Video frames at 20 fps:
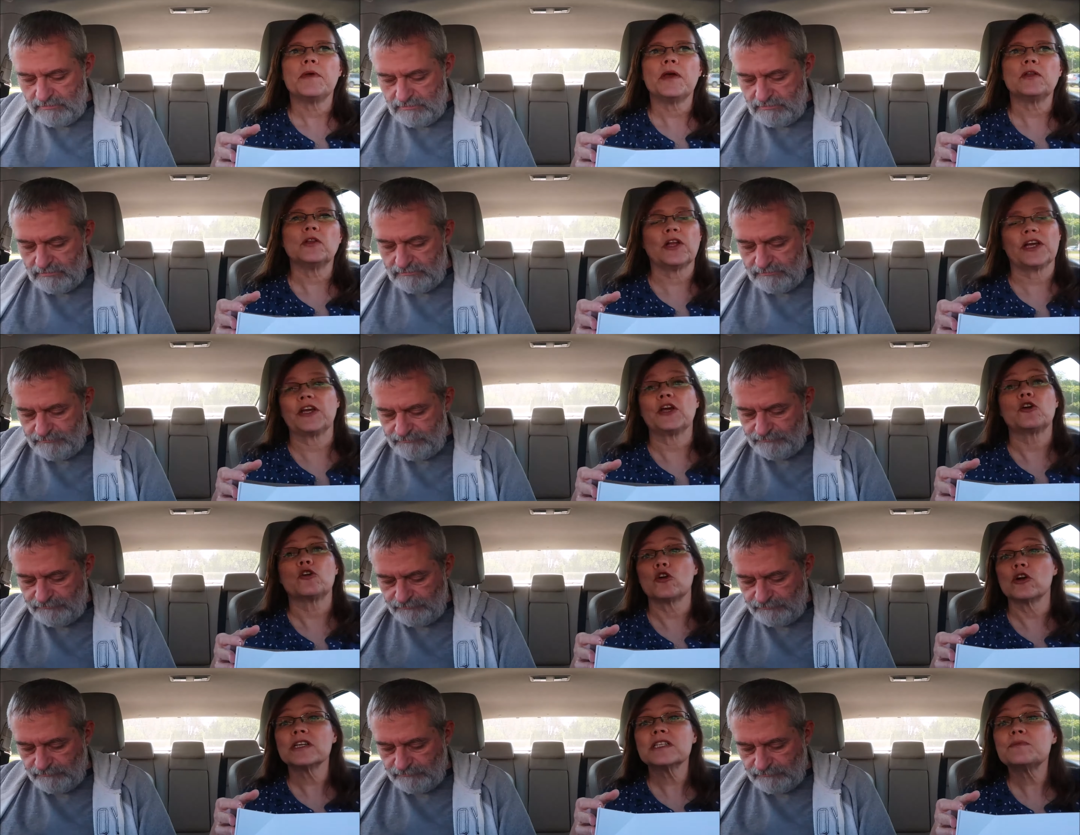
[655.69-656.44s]
Speaker 1: like
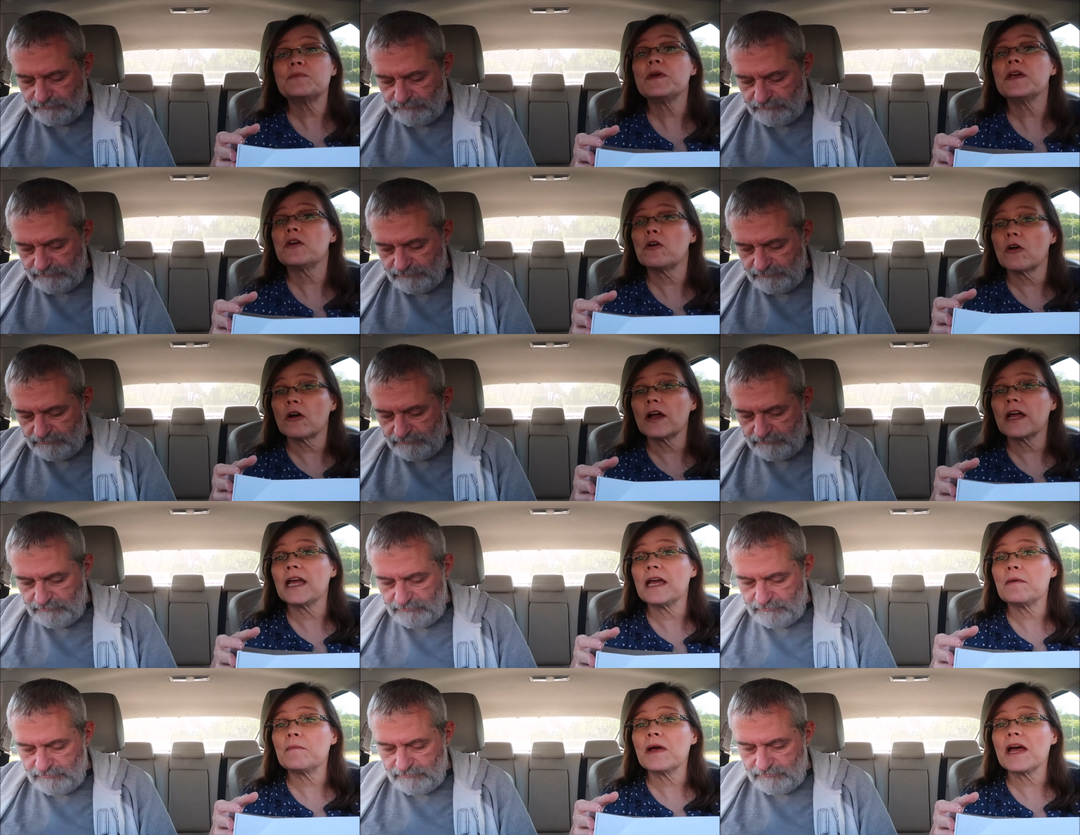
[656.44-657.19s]
Krispy
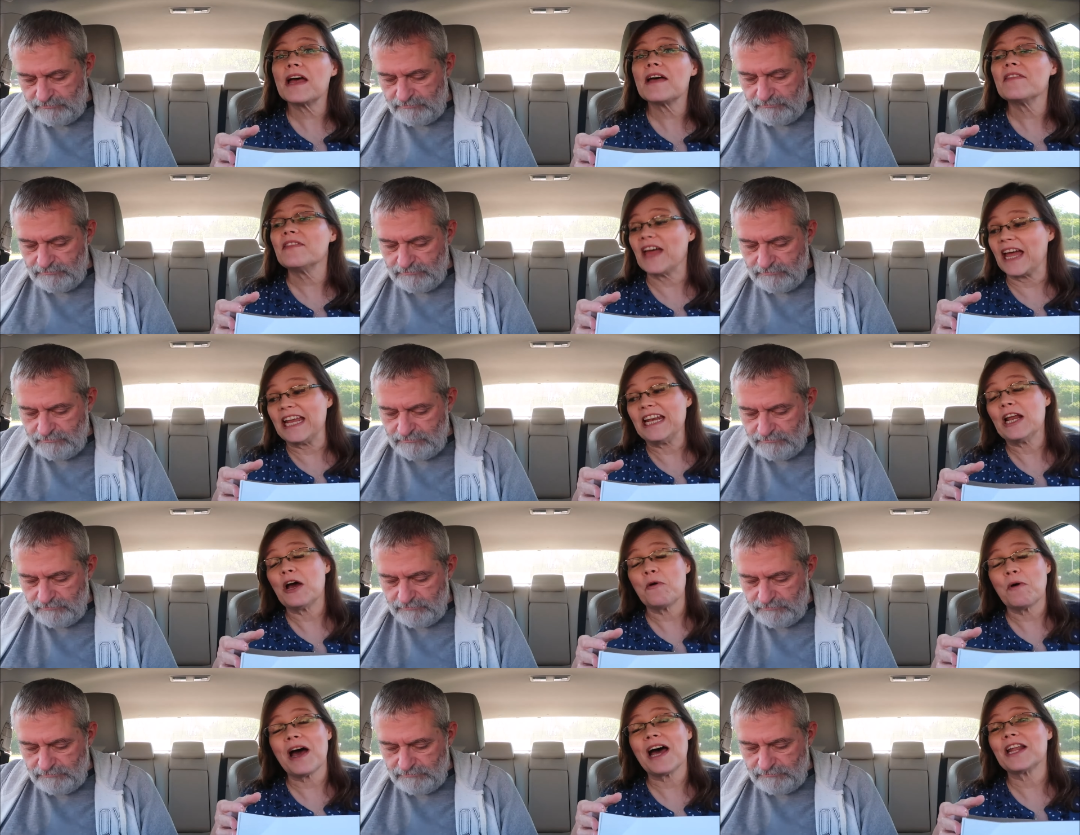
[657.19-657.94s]
Kreme, they
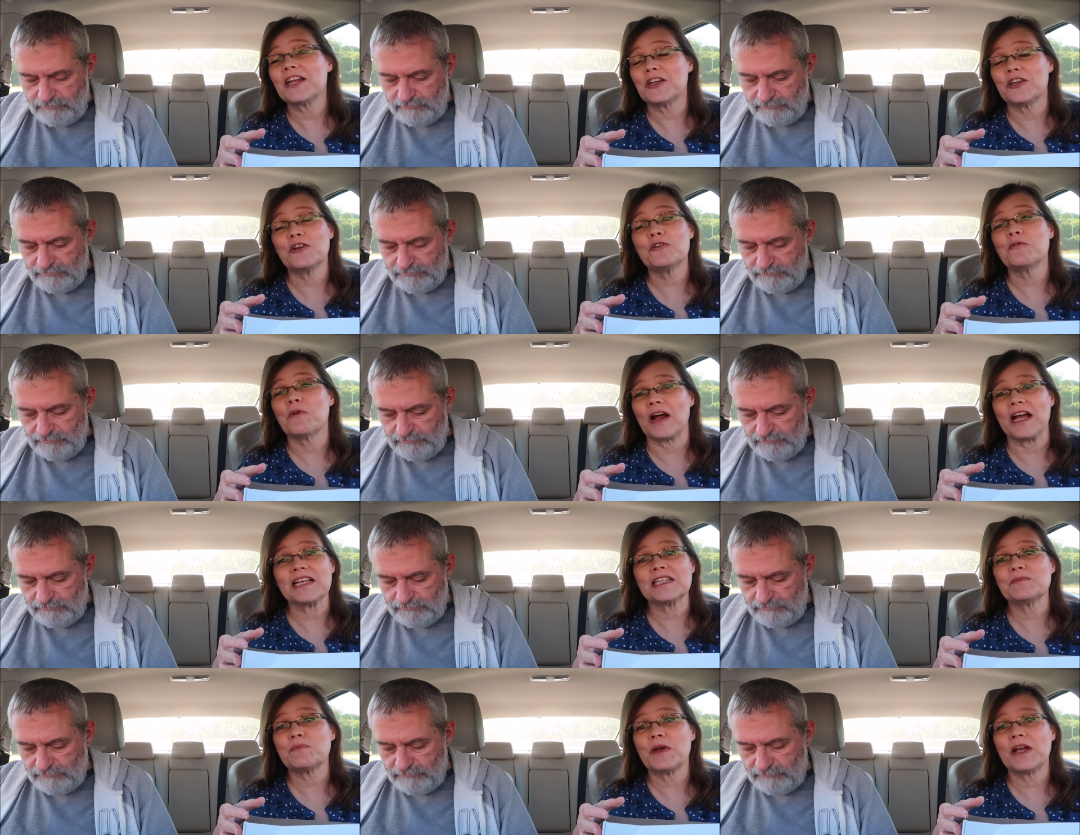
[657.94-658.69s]
know how to do
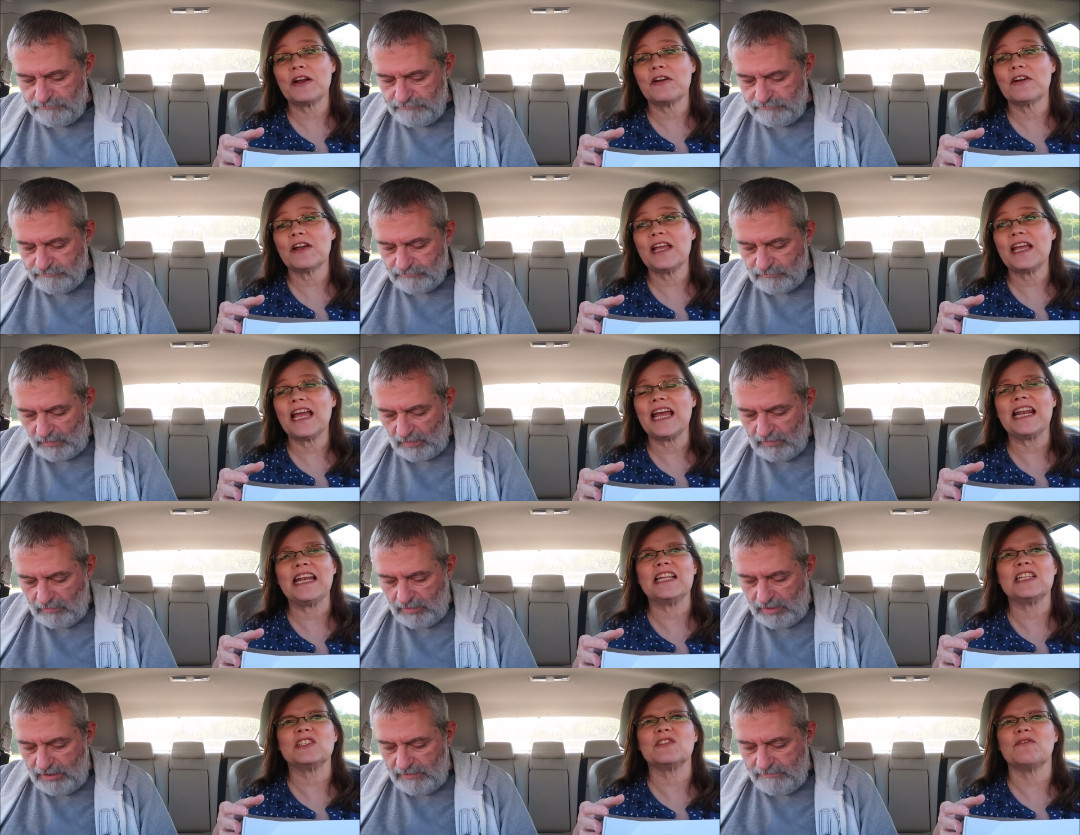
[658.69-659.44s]
raspberry
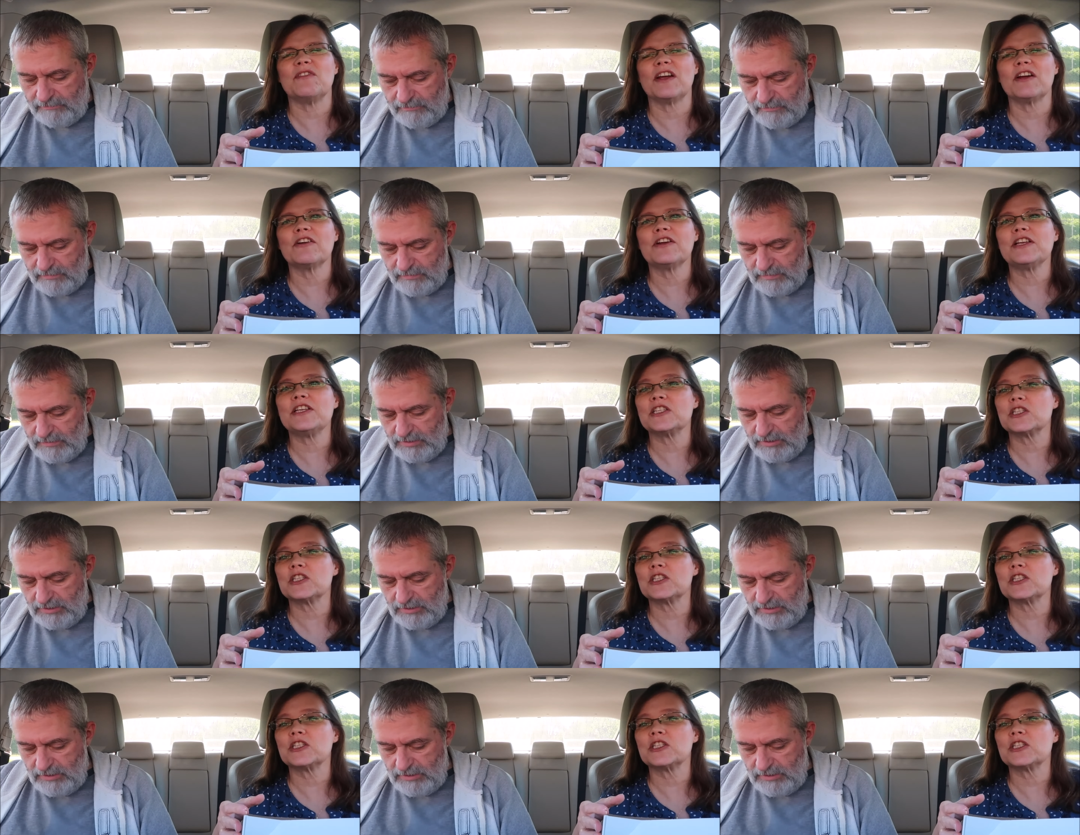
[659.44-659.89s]
and it's very